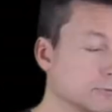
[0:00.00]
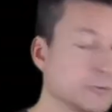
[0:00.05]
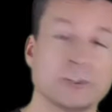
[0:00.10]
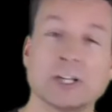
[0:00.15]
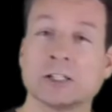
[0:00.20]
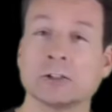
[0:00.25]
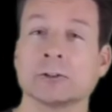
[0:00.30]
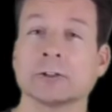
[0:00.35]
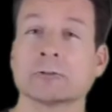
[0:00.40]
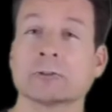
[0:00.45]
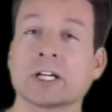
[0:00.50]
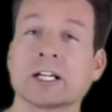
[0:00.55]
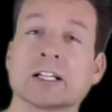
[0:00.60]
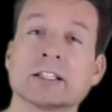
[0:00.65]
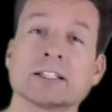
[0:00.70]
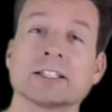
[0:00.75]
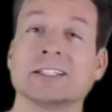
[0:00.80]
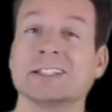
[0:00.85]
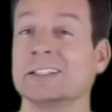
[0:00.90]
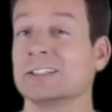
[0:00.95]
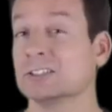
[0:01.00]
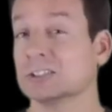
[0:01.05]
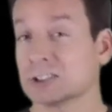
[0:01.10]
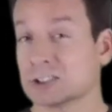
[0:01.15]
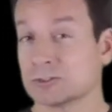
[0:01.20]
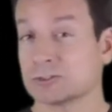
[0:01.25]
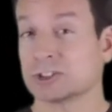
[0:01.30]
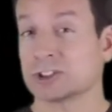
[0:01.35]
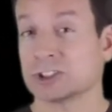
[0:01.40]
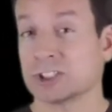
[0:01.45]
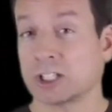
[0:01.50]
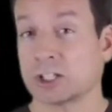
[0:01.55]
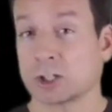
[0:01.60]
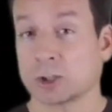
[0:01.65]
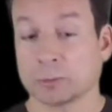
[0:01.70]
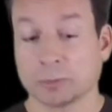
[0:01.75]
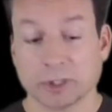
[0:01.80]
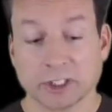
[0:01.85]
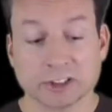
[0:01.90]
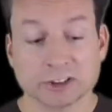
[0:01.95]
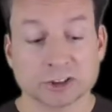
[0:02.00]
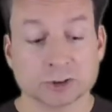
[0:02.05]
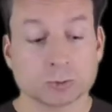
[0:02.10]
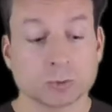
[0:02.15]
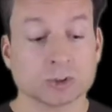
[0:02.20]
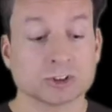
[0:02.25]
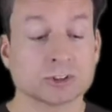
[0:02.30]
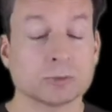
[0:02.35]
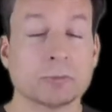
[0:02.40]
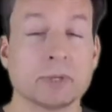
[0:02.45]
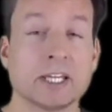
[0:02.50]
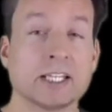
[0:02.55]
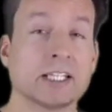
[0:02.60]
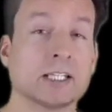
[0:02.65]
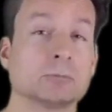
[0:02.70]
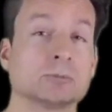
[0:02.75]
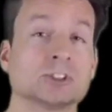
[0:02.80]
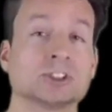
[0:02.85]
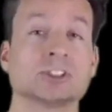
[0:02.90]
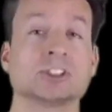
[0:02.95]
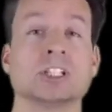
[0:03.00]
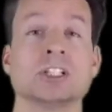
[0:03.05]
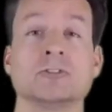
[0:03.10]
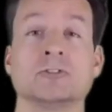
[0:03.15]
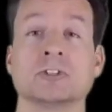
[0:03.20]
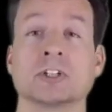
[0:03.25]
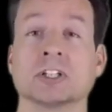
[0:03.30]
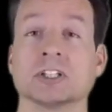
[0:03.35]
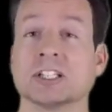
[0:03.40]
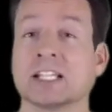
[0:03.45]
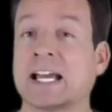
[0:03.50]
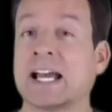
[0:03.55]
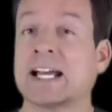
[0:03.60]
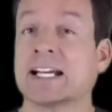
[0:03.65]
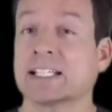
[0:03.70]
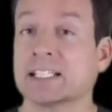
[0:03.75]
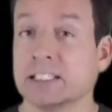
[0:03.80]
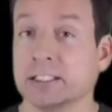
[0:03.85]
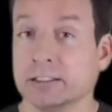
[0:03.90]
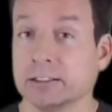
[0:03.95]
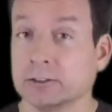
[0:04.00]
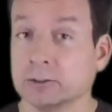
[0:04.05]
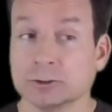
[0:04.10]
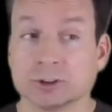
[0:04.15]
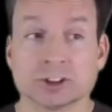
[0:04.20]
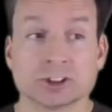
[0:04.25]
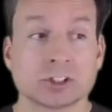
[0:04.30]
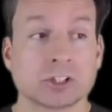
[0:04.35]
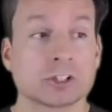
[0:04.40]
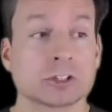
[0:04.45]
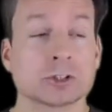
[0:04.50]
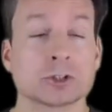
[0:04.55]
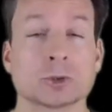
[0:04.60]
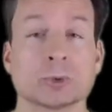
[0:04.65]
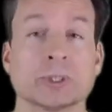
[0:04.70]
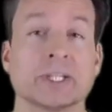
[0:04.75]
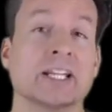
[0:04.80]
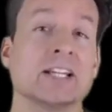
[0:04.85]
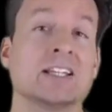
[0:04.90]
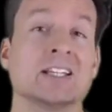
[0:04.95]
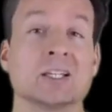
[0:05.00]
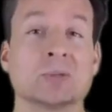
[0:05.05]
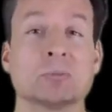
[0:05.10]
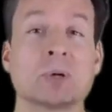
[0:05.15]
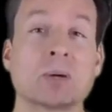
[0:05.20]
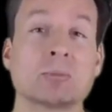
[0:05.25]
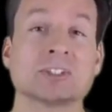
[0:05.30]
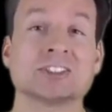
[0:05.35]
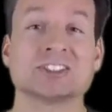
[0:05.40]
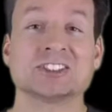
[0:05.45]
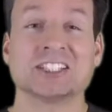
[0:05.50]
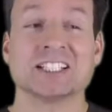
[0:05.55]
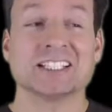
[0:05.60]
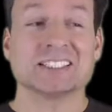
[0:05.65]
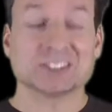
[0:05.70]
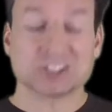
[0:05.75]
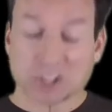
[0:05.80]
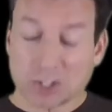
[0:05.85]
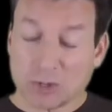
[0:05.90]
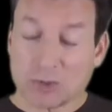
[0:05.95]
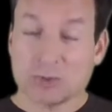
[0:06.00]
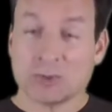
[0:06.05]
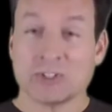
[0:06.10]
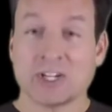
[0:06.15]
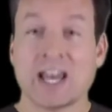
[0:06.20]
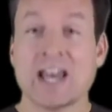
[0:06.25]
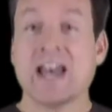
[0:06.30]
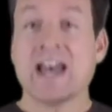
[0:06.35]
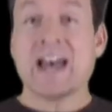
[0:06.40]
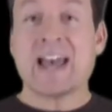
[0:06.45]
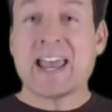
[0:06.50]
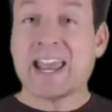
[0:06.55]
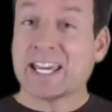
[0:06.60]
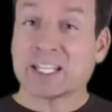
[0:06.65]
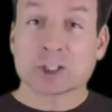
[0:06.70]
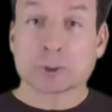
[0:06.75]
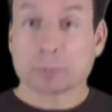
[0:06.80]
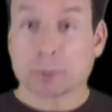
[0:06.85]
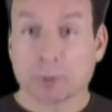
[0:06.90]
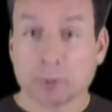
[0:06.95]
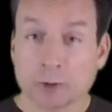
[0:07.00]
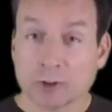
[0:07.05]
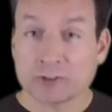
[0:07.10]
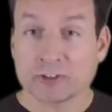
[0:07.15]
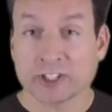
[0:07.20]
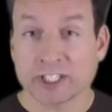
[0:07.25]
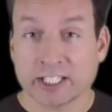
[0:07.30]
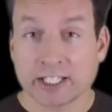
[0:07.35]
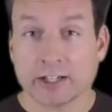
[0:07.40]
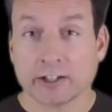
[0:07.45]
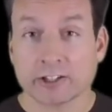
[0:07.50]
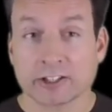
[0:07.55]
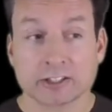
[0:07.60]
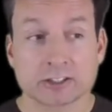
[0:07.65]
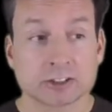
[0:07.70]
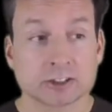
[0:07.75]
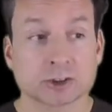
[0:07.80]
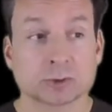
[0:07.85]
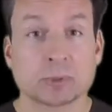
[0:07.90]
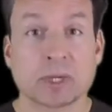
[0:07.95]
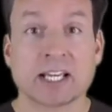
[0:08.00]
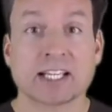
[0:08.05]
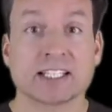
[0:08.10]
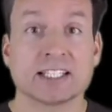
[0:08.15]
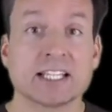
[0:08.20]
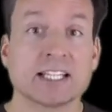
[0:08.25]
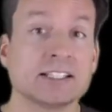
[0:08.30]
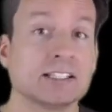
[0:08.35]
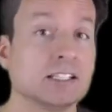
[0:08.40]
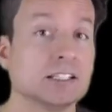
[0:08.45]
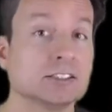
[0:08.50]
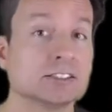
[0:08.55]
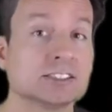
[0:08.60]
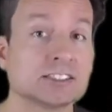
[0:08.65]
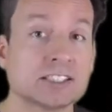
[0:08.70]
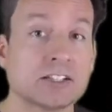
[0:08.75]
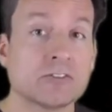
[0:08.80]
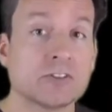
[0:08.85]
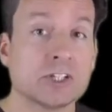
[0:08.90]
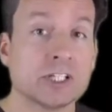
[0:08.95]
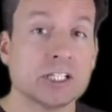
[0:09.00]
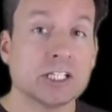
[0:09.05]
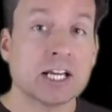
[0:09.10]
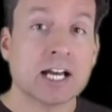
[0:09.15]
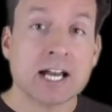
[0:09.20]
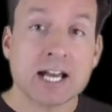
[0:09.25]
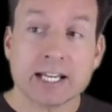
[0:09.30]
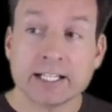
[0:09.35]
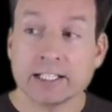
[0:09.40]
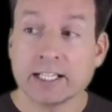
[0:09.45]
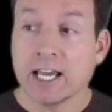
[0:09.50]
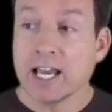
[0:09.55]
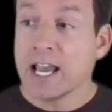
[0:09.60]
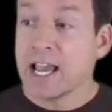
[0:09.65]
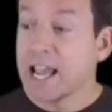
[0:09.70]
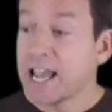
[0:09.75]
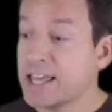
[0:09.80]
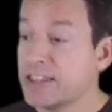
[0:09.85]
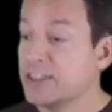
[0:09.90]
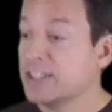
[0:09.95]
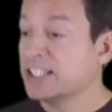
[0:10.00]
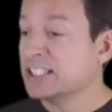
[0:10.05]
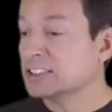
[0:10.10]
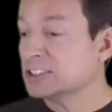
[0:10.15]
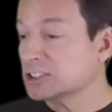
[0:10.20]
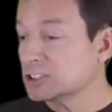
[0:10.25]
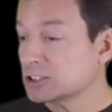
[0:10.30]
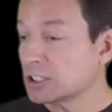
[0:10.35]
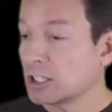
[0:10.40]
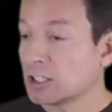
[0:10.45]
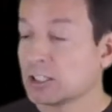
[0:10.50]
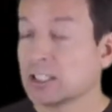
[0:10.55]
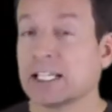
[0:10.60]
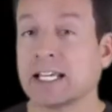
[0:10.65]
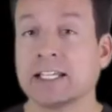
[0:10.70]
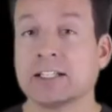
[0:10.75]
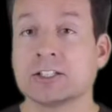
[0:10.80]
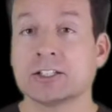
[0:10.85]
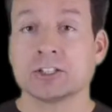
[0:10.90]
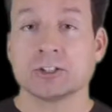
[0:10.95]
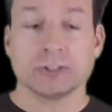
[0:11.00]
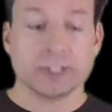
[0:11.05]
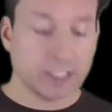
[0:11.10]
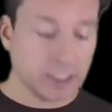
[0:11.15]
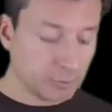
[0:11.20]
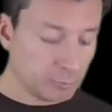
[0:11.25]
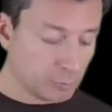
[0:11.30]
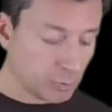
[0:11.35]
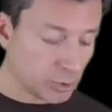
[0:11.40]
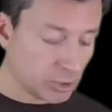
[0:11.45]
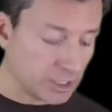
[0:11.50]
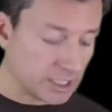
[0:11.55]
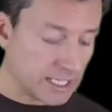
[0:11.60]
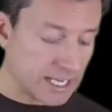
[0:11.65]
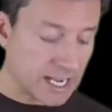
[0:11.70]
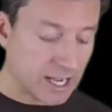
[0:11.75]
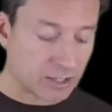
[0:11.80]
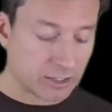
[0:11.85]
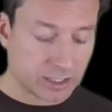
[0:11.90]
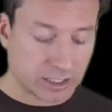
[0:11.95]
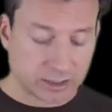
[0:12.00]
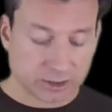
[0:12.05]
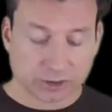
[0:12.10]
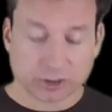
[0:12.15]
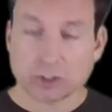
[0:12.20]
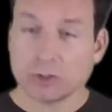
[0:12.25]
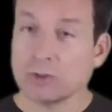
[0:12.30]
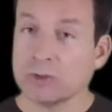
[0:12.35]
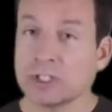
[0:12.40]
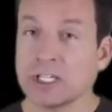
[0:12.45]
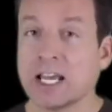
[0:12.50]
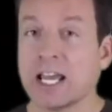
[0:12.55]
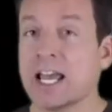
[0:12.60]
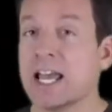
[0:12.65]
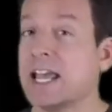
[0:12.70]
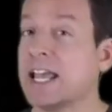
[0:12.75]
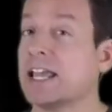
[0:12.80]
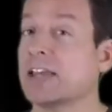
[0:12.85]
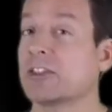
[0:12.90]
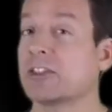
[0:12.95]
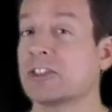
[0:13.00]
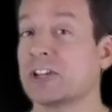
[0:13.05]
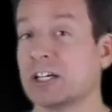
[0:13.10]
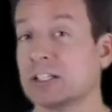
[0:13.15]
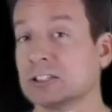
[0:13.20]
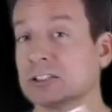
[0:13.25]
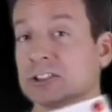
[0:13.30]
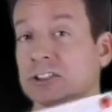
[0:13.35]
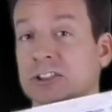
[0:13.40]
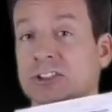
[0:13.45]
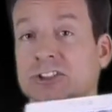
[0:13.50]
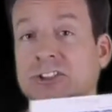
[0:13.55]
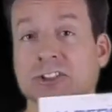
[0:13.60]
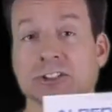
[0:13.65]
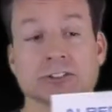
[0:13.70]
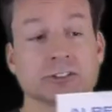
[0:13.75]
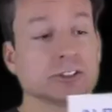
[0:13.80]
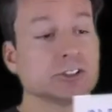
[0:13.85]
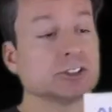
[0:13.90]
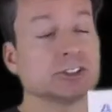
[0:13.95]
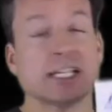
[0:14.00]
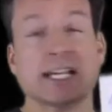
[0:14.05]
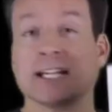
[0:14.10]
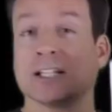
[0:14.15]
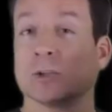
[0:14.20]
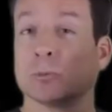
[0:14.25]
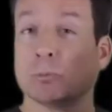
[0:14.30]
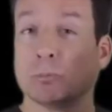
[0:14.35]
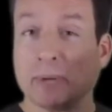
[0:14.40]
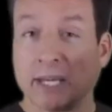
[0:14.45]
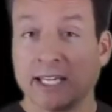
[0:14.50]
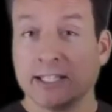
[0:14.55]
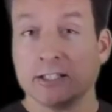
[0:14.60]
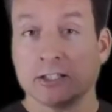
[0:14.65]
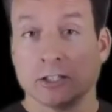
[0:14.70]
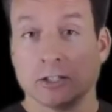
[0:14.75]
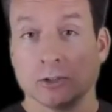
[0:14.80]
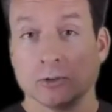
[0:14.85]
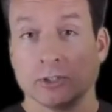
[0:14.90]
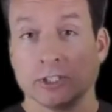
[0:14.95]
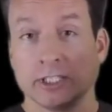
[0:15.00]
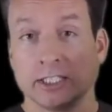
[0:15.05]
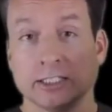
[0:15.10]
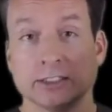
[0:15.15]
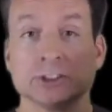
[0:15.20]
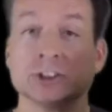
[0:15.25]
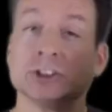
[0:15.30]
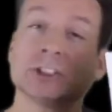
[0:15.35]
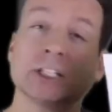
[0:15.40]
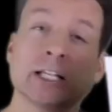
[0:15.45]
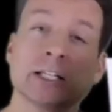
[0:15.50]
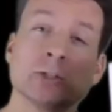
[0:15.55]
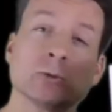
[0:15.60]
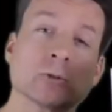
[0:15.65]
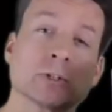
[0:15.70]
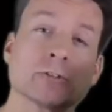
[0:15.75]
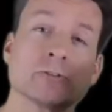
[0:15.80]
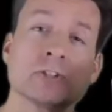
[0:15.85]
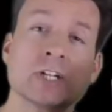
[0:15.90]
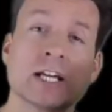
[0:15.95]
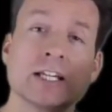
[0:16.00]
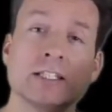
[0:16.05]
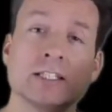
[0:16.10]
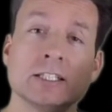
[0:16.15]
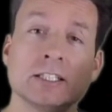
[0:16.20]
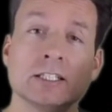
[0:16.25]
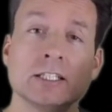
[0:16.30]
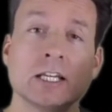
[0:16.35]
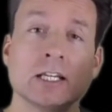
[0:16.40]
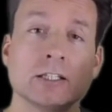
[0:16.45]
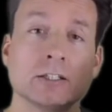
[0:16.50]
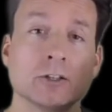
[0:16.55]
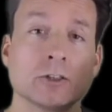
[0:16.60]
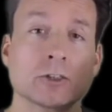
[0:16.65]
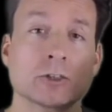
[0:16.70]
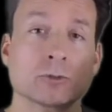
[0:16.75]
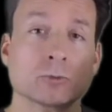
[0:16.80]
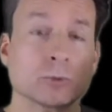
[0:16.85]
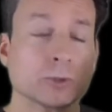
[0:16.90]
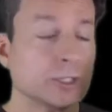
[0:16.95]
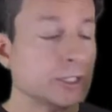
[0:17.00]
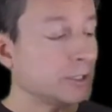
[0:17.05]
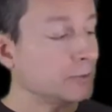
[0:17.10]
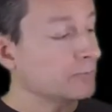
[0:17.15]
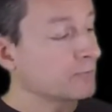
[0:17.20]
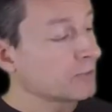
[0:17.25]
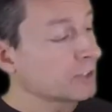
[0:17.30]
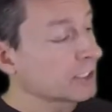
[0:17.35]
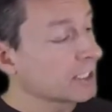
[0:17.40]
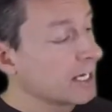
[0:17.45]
Following right on the heels of Cerebus was a man named Steve Galacki, who started creating and publishing his own anthropomorphic characters back in 1979. And this led to him putting out his own anthology series, Albedo, in January of 1983.